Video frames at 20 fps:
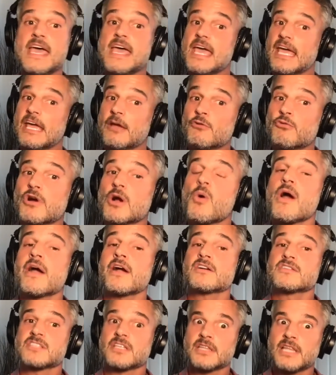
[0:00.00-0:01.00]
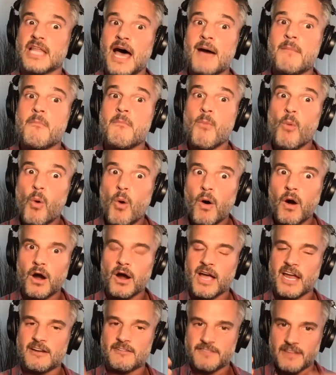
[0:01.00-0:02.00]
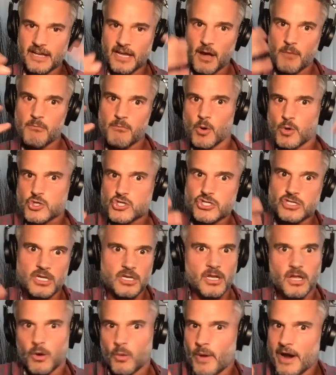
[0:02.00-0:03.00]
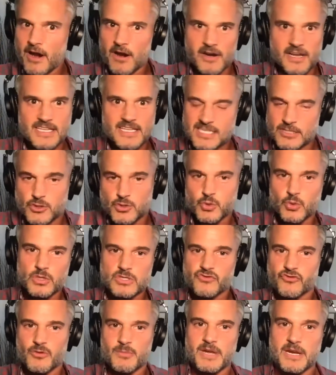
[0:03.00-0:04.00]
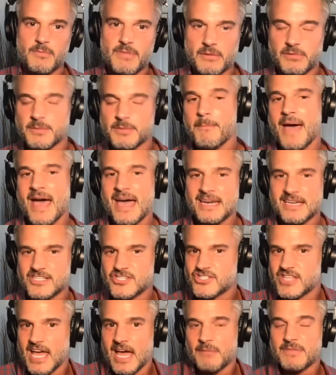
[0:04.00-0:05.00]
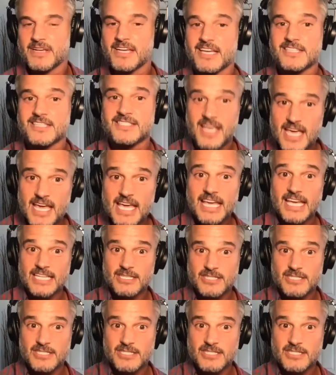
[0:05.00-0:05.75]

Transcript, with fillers: It requires a lot more kind of like emotional awareness and tools for me to be able to manage that because it's